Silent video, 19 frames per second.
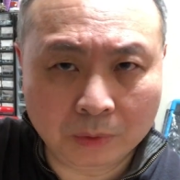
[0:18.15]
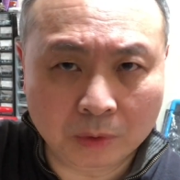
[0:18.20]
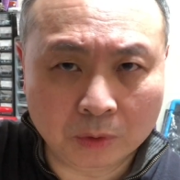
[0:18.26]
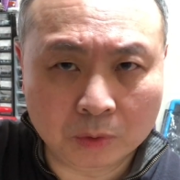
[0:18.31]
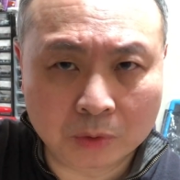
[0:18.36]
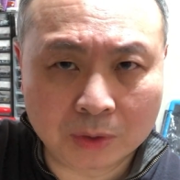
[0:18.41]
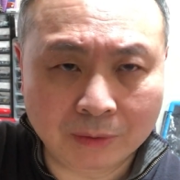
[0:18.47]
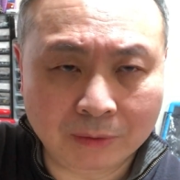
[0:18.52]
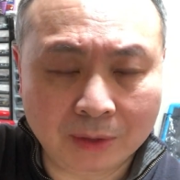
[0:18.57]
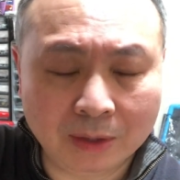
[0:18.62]

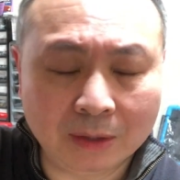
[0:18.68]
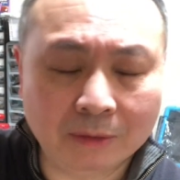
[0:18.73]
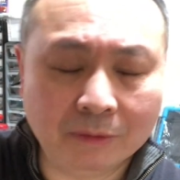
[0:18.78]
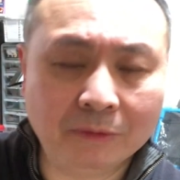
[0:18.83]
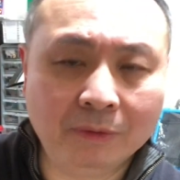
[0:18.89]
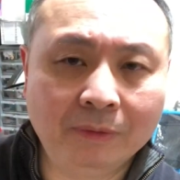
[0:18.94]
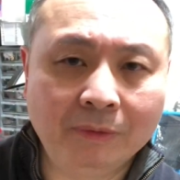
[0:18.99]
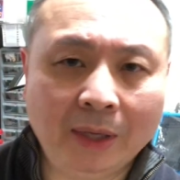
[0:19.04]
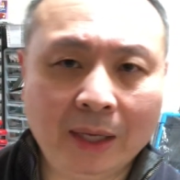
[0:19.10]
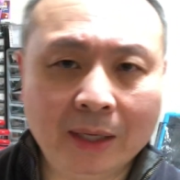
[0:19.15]
use of the
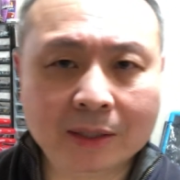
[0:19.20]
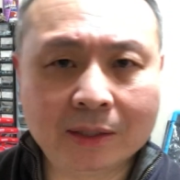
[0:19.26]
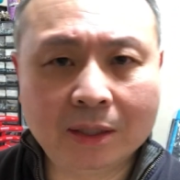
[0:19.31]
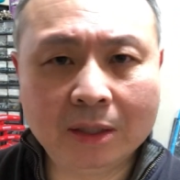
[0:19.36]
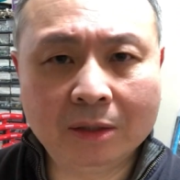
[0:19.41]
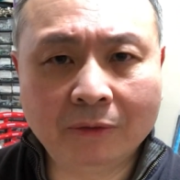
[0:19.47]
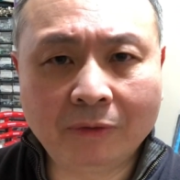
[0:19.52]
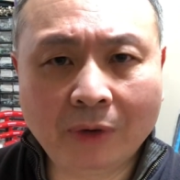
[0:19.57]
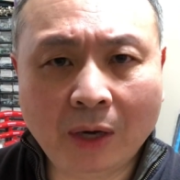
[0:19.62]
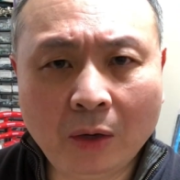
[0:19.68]

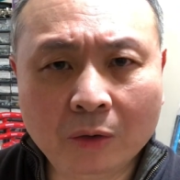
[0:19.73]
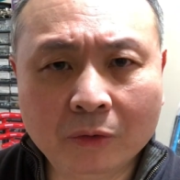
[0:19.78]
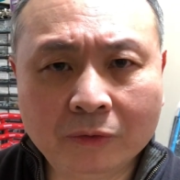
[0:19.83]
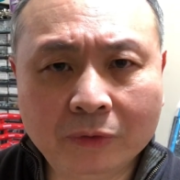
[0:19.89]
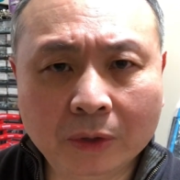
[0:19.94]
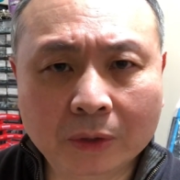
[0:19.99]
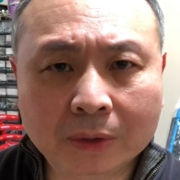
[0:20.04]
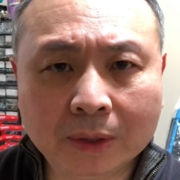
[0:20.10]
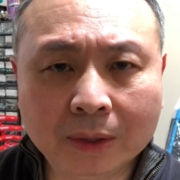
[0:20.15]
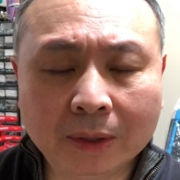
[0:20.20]
anesthesia viral
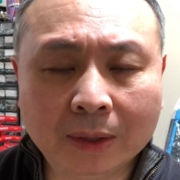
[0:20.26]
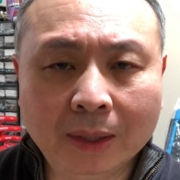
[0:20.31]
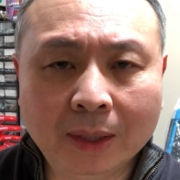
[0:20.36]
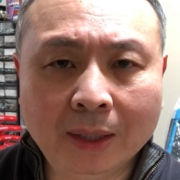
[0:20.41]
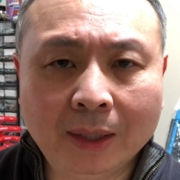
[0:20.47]
filter.